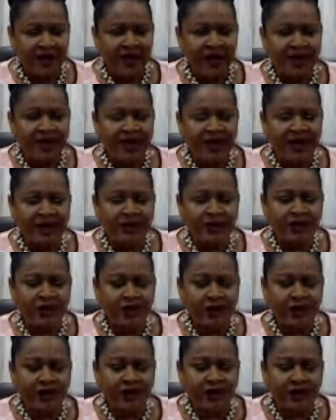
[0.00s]
I
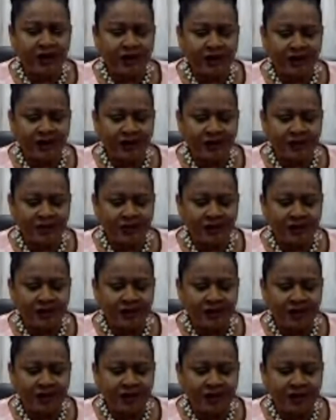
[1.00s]
lectured um,
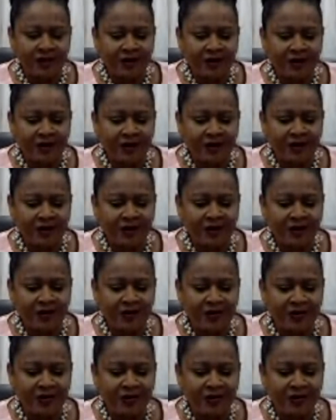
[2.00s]
a, a,